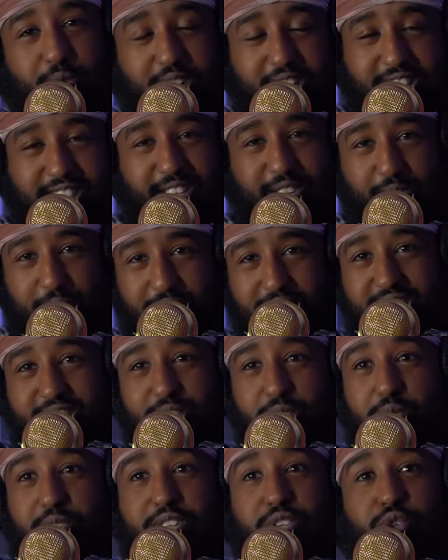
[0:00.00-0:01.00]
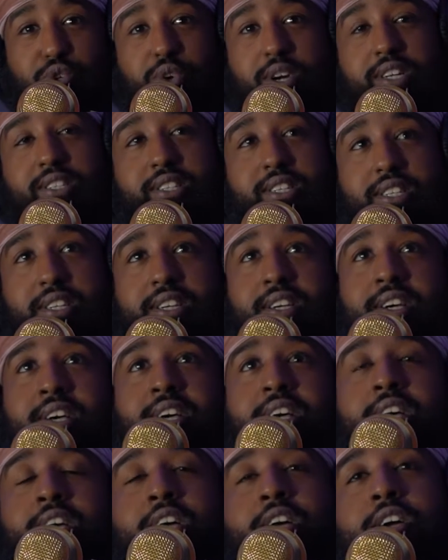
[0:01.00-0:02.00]
Question though. This is crazy.
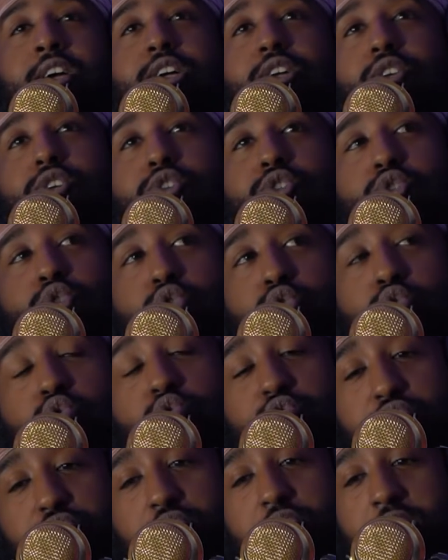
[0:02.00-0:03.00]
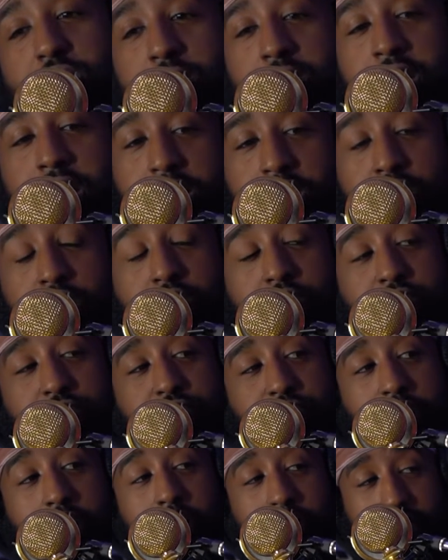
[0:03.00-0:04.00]
Do you feel like your
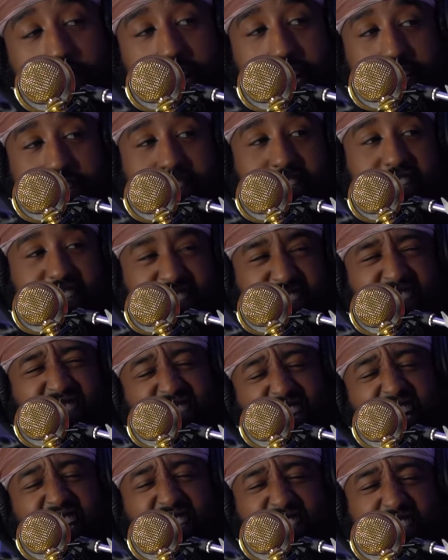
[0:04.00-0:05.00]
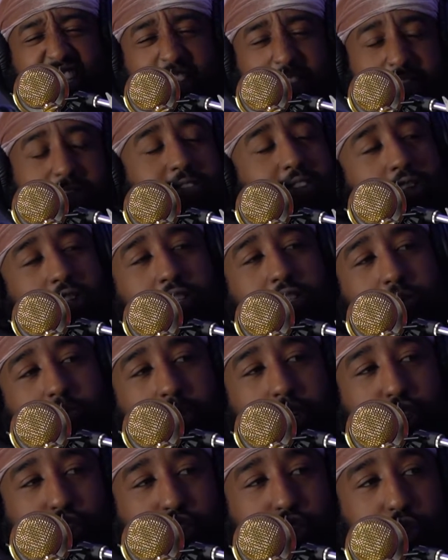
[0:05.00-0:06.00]
father has the exact same feelings
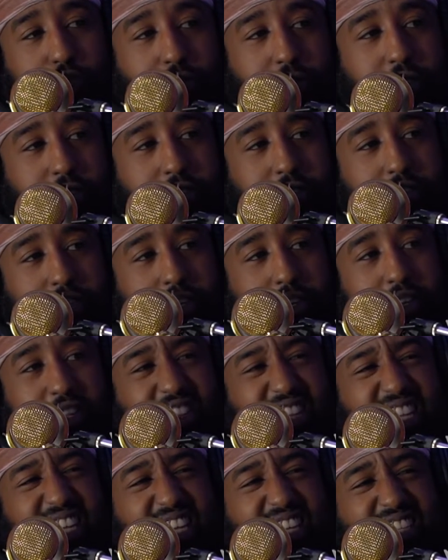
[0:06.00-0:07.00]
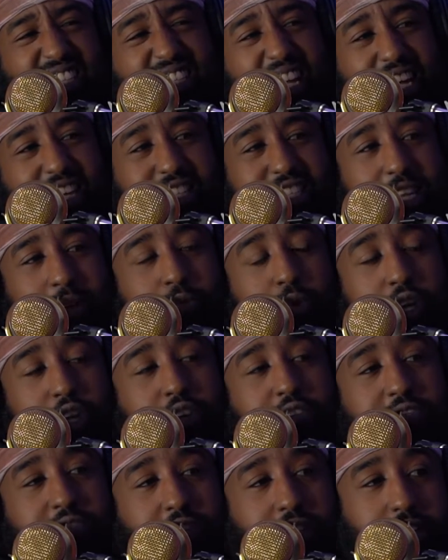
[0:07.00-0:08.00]
about you? The exact same way
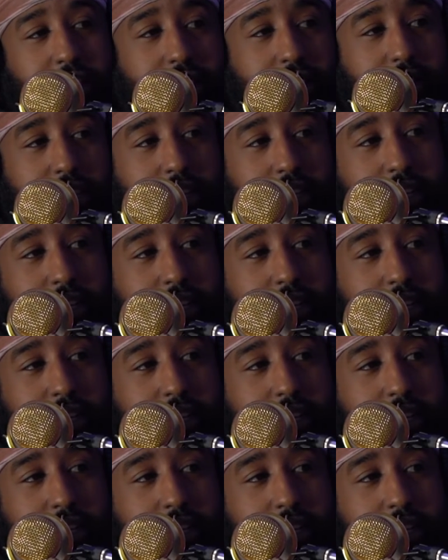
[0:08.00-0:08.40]
you're feeling?